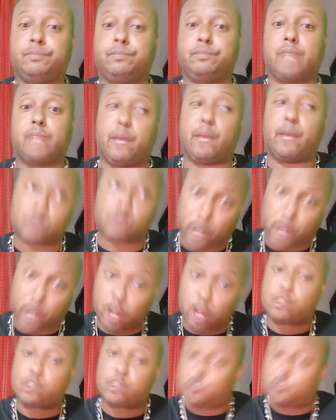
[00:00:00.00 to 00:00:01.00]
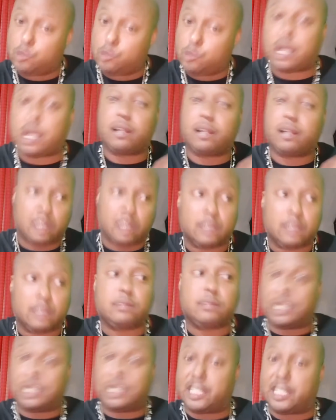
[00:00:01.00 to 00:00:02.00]
He was one of those dudes
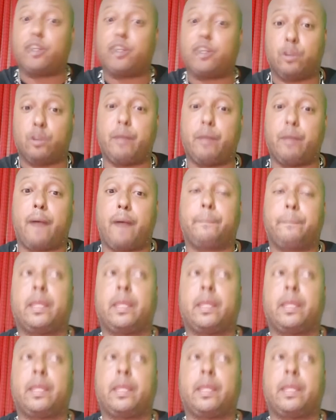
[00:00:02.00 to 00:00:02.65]
they tell you about.